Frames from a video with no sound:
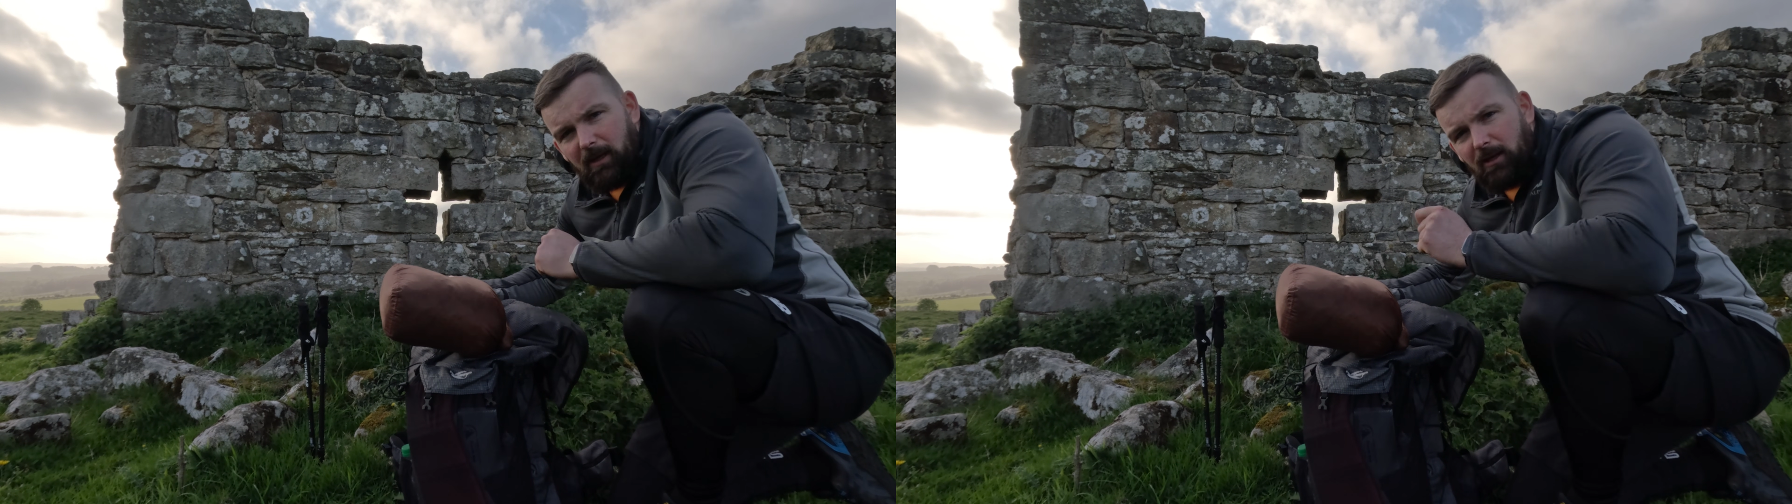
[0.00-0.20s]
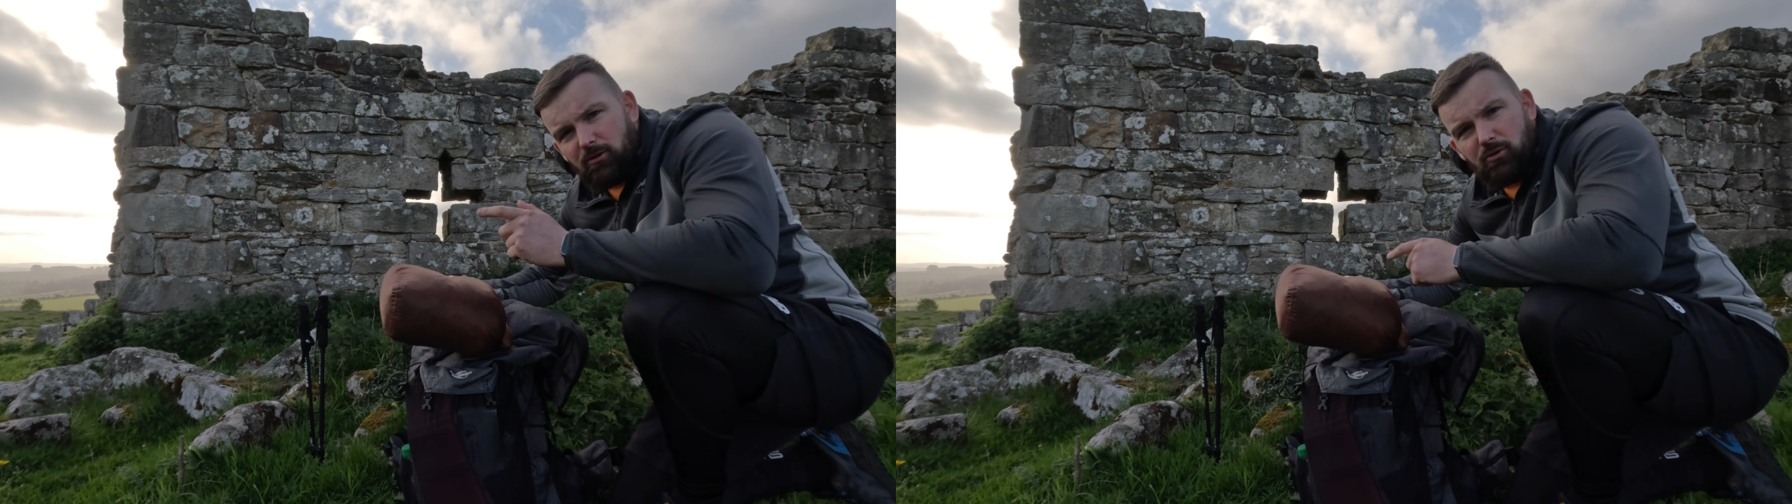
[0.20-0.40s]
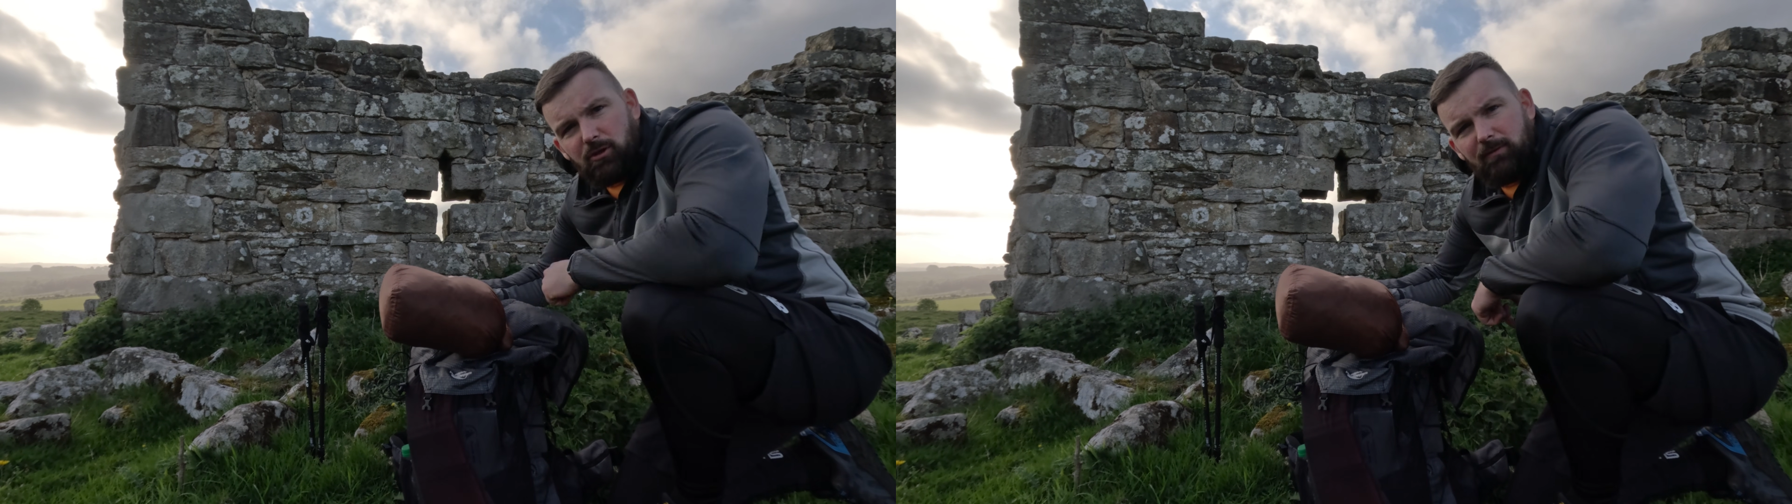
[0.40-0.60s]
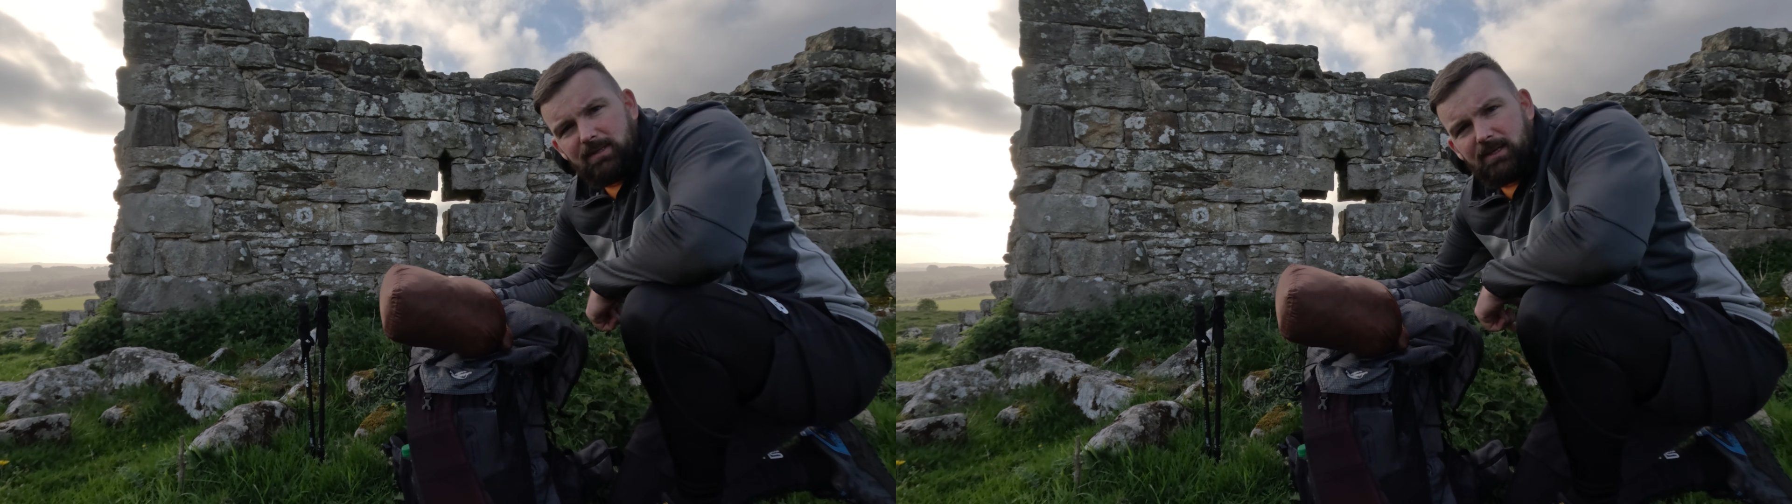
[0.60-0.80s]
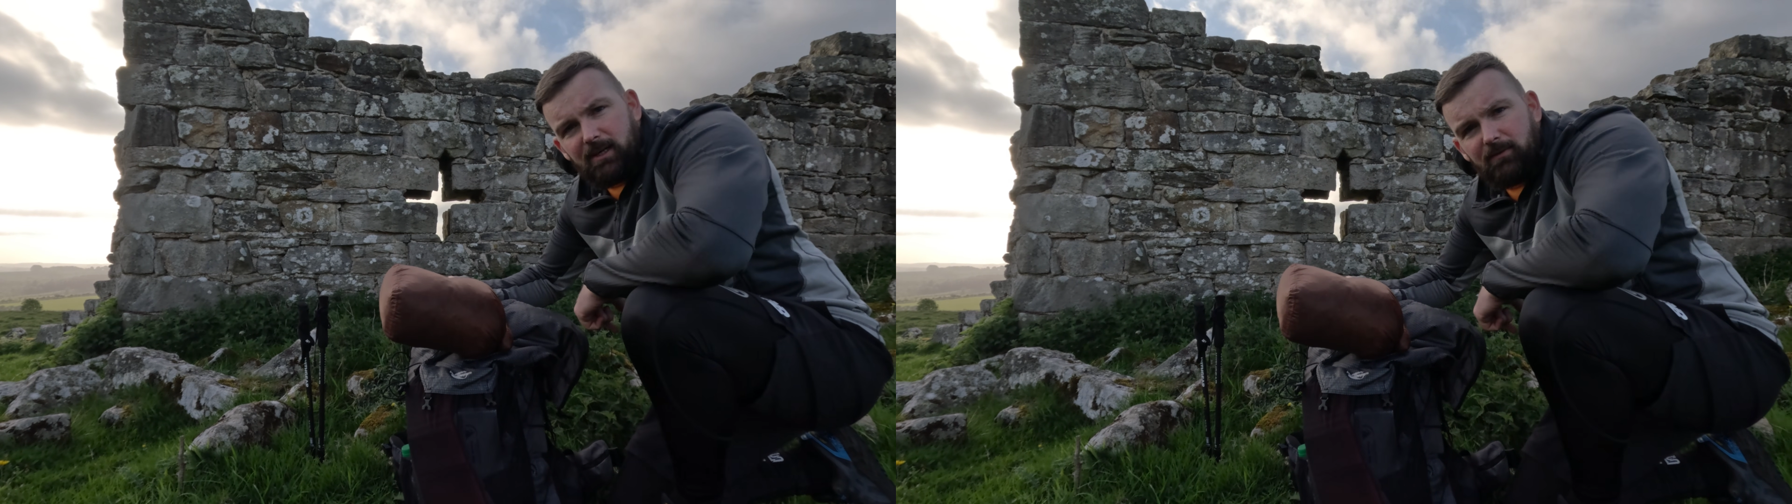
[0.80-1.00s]
I'll show you
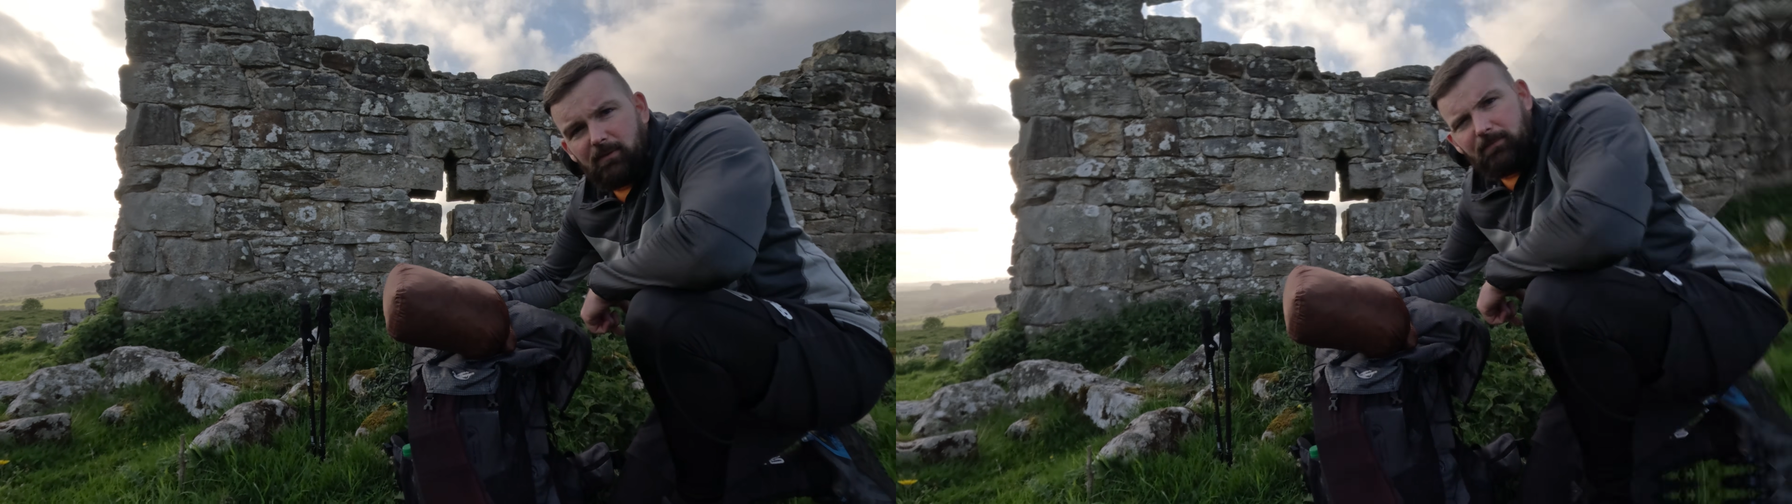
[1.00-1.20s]
inside of it.